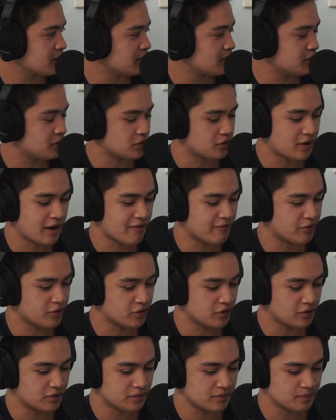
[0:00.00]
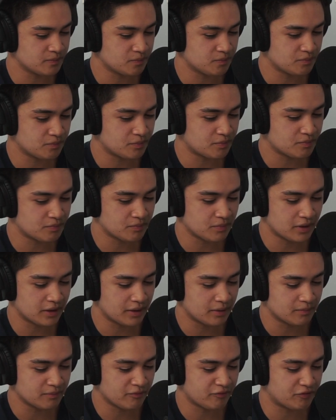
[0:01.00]
ever
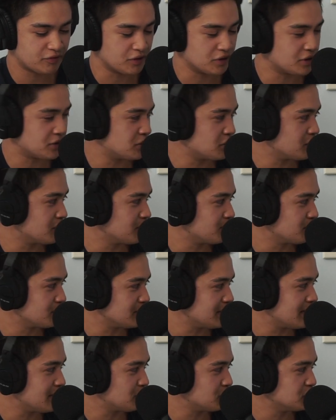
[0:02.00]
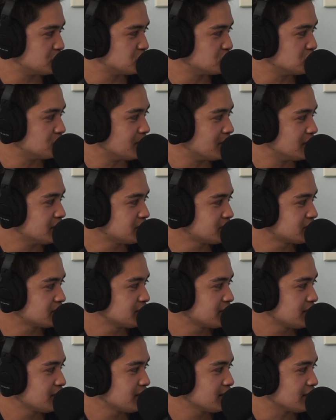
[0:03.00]
filling your plate with too much?
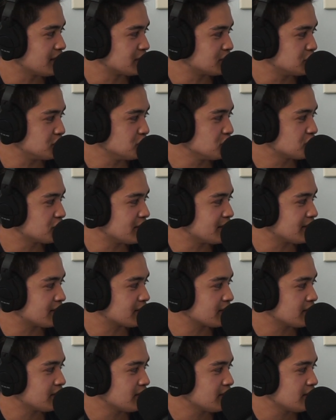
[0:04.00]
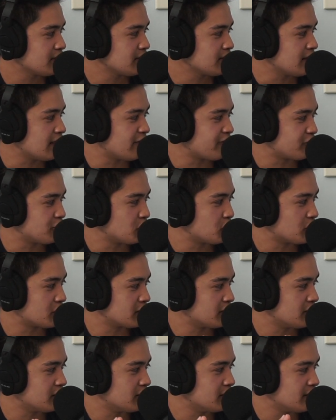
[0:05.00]
Like, do you think if you
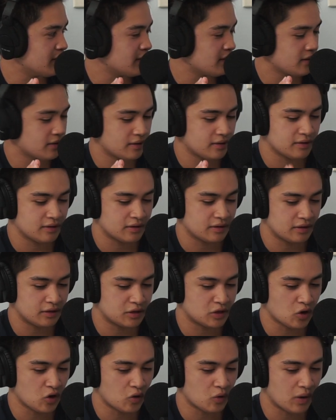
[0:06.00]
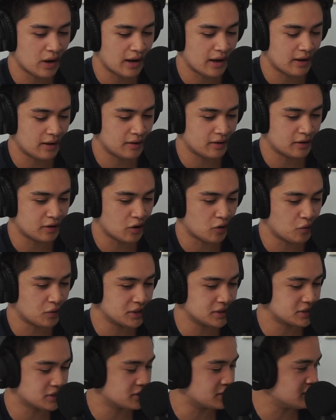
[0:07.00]
want to go
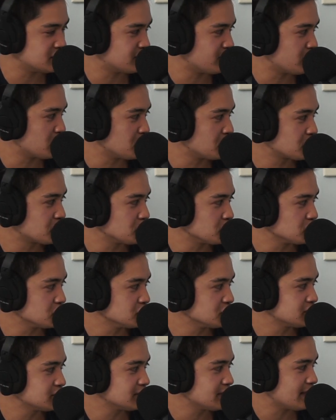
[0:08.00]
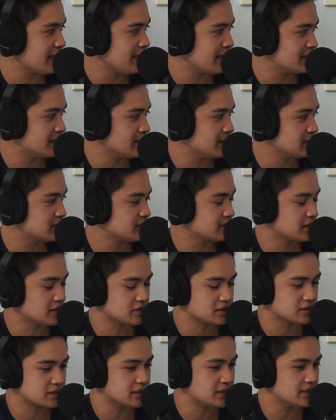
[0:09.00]
into these verticals and
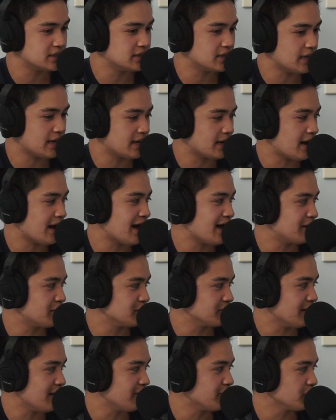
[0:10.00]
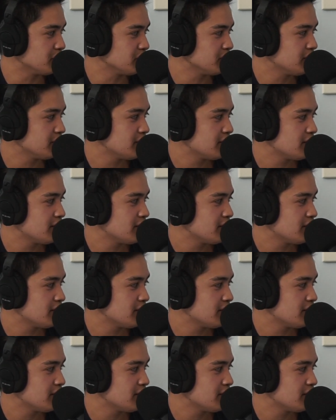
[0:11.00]
succeed at a higher level,